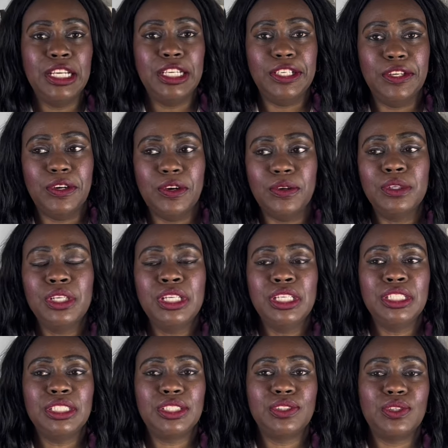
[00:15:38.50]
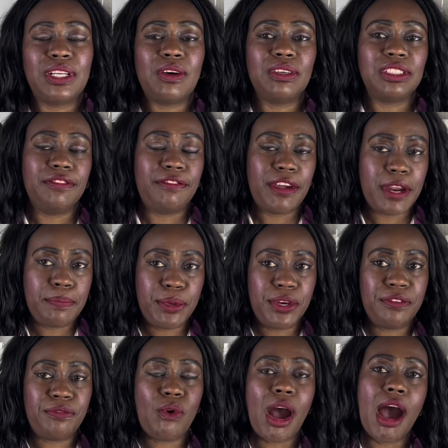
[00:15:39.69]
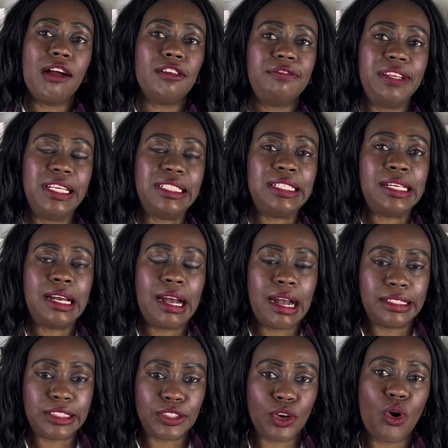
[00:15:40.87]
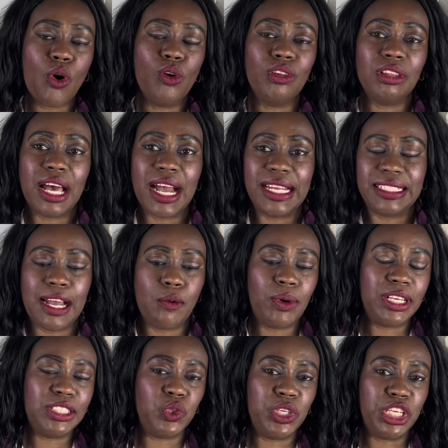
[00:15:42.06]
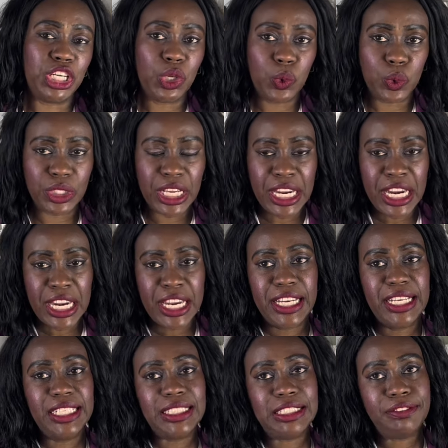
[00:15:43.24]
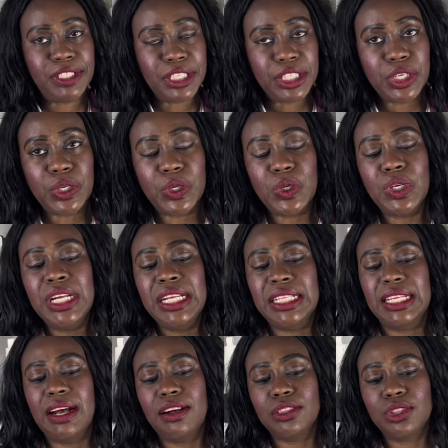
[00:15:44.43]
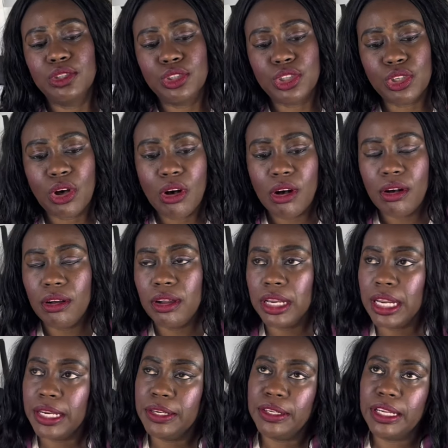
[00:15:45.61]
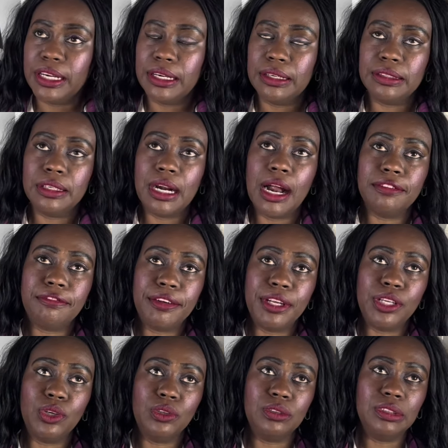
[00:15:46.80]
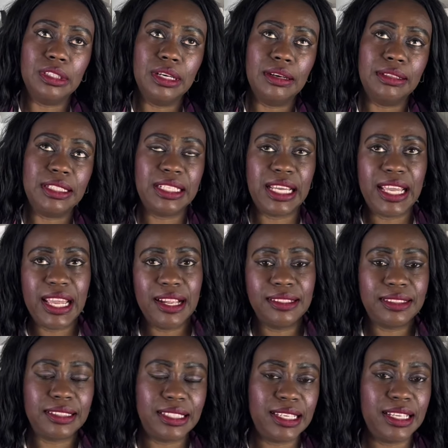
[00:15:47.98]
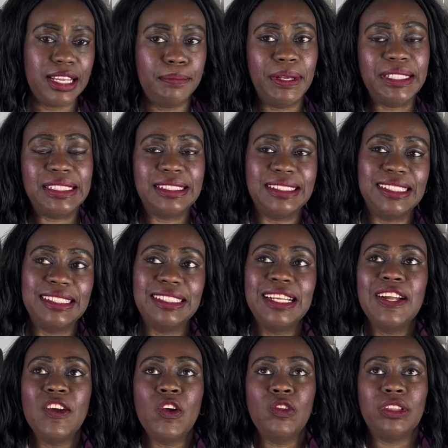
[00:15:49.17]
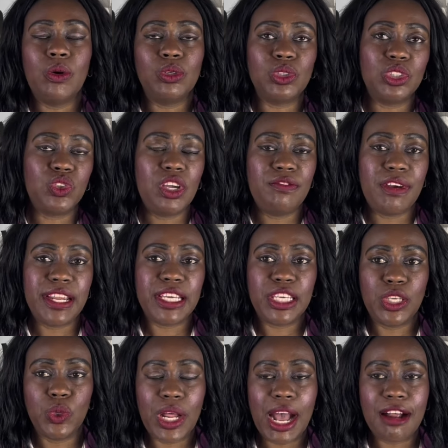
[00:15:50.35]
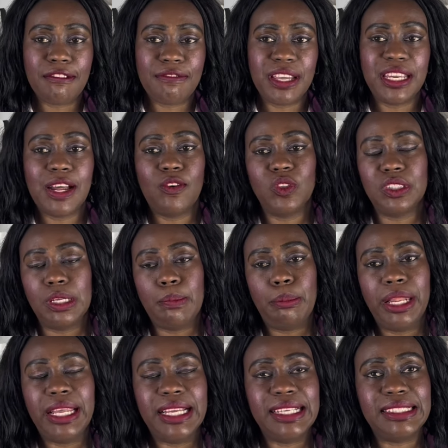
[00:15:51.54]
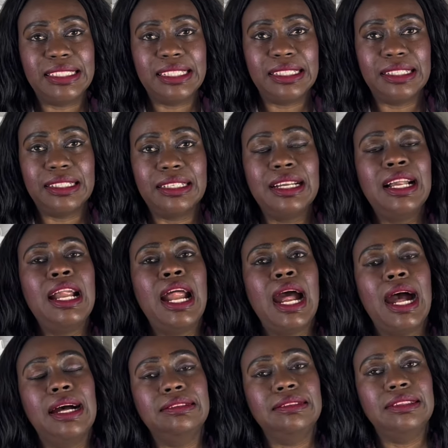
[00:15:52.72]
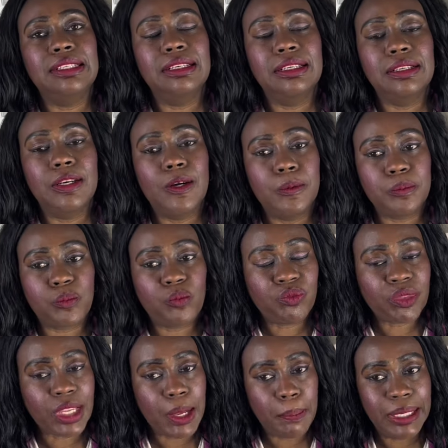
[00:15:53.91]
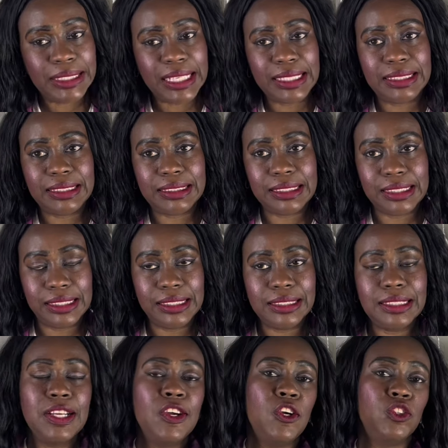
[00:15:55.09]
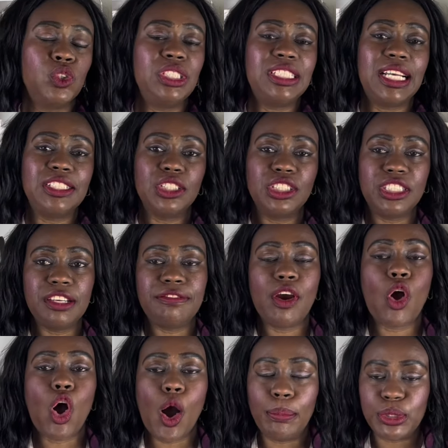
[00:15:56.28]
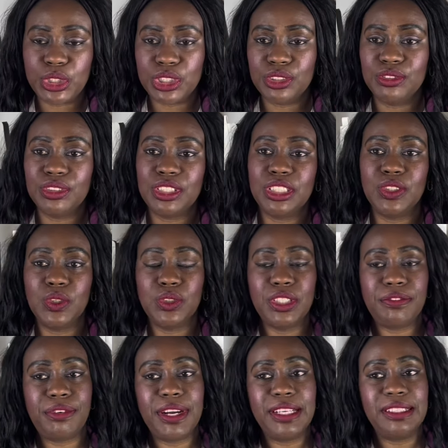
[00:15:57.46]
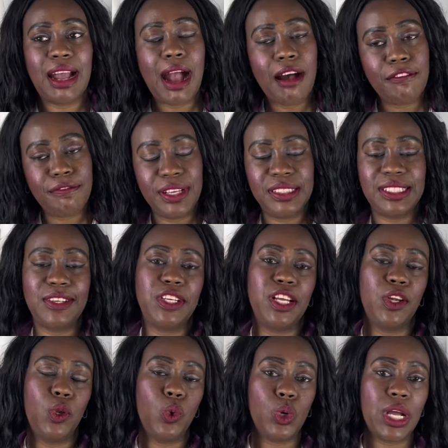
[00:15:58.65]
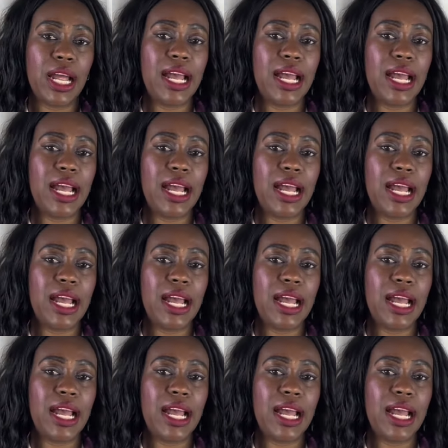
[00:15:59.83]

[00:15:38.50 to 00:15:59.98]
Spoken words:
you know. So that was a very beautiful outfit I saw online that I wanted to include in this video. And I also saw another outfit on I think ALC Limited that was also a very cute outfit. That was a blazer and a pleated skirt. So these are just different options, you know, different outfits that you can look